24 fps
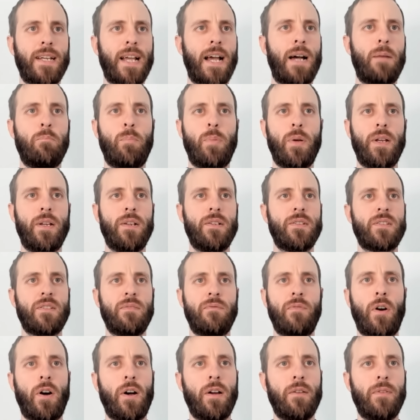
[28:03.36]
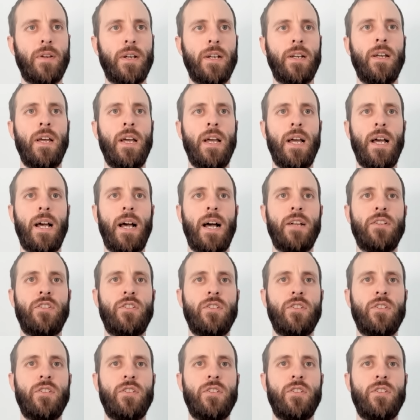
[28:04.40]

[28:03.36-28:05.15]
camping, surviving, and